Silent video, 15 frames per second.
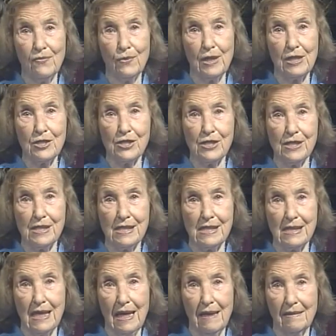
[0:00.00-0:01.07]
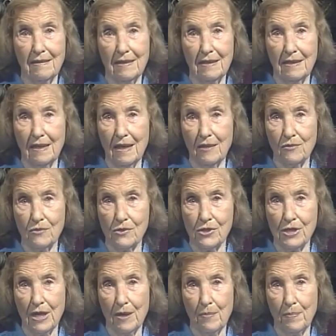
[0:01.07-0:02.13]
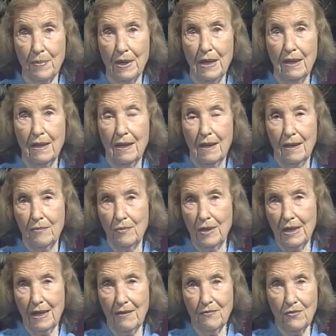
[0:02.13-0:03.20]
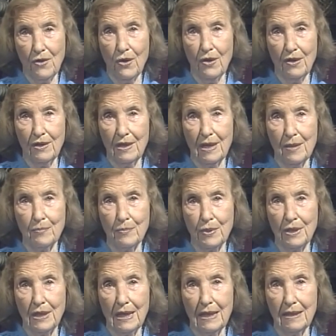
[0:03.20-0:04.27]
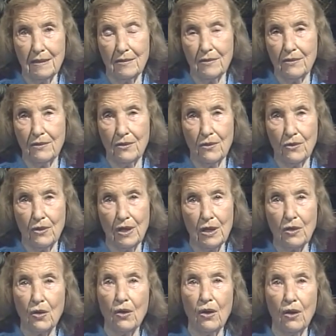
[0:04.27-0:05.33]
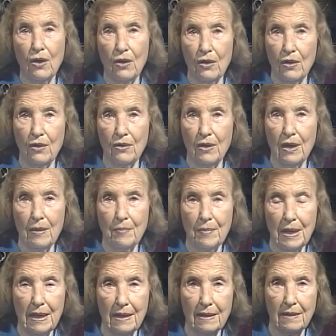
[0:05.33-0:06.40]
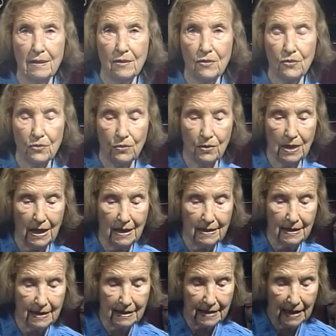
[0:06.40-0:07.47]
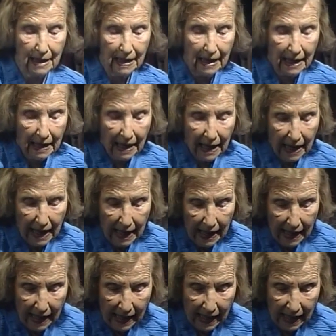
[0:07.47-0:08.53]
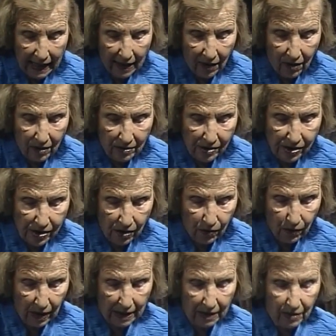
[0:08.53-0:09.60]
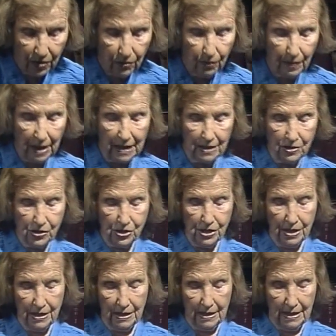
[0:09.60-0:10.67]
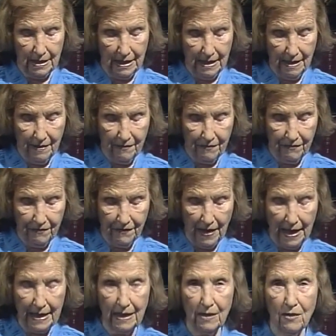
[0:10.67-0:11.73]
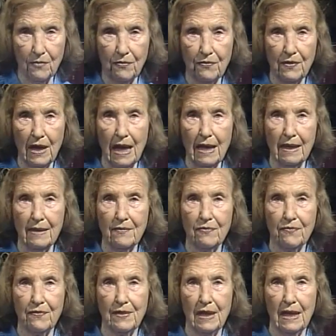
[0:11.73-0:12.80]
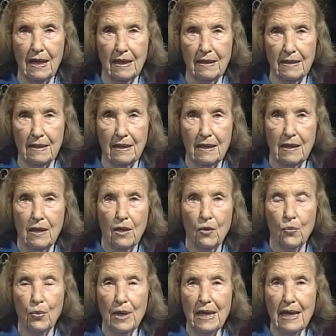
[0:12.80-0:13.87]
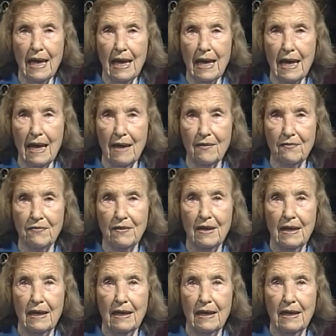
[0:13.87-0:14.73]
wishes at the township. We'll give you our number later. You can call or come in to get it. I also want to mention a file of life that we have,